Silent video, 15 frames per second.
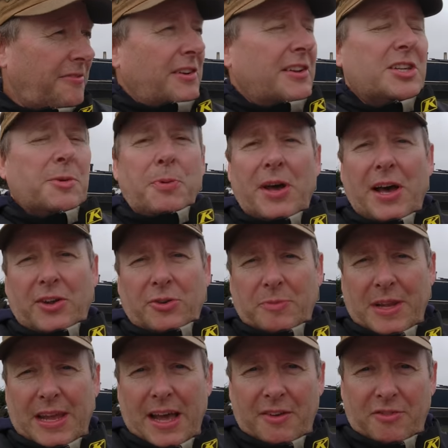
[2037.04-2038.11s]
to put
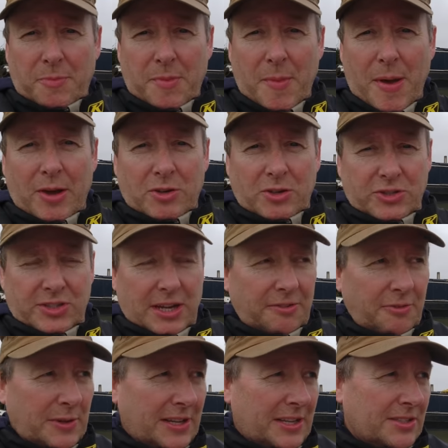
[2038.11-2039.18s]
on the over my motocross
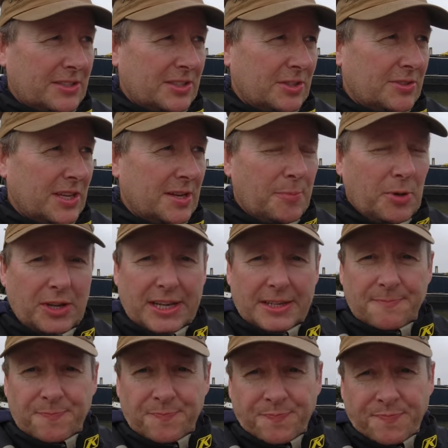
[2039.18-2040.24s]
stuff when I used to do dirt
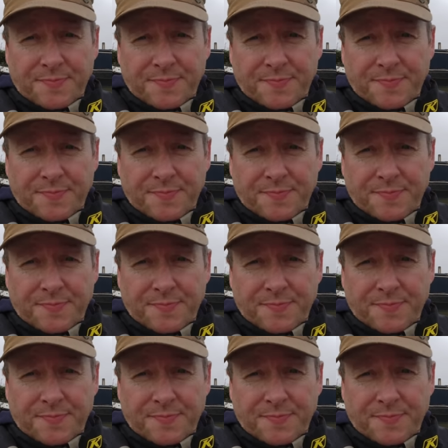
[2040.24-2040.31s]
biking.